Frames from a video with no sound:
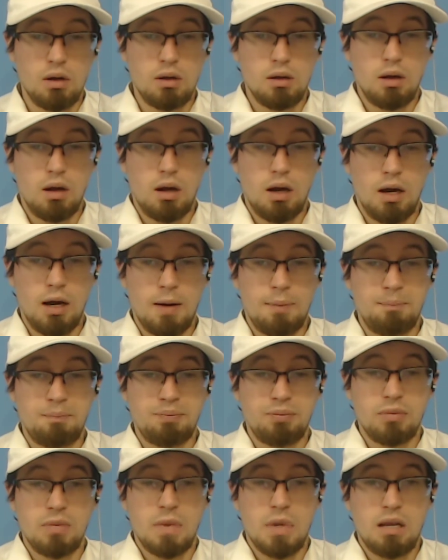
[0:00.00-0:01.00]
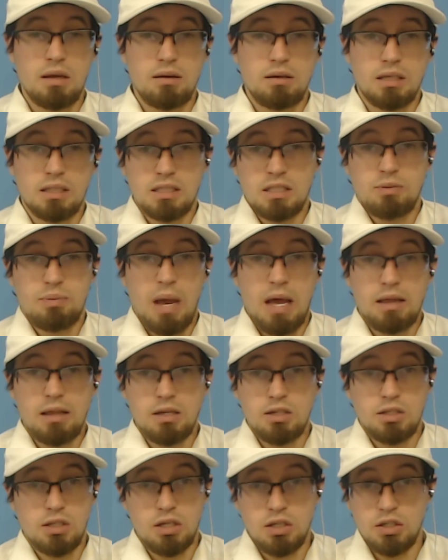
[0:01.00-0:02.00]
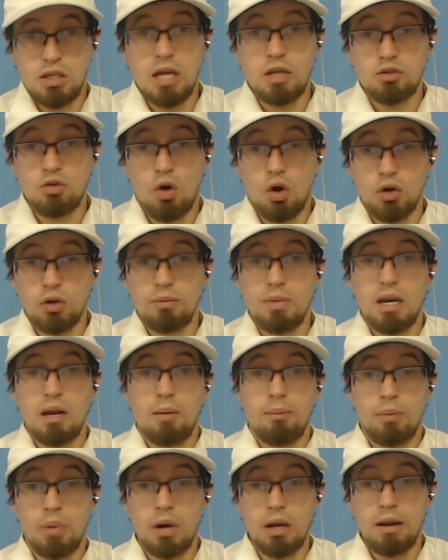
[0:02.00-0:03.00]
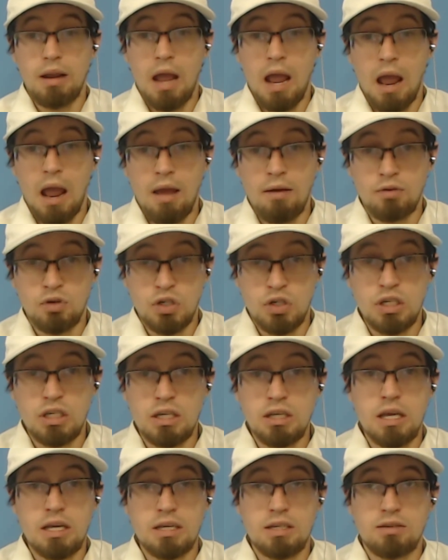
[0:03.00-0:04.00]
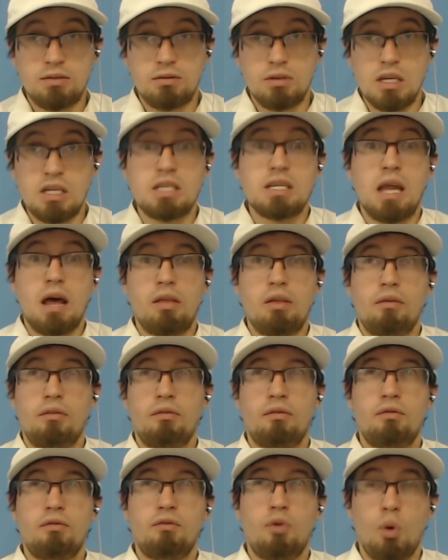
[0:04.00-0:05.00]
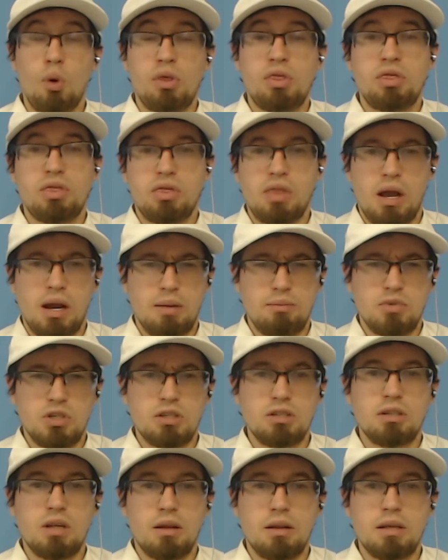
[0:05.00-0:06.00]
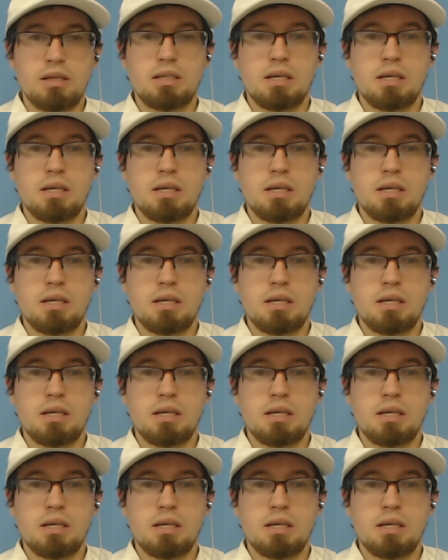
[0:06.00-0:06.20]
because it's bad legislation. That's her argument. But she did this. This is now the 4th time she's done this.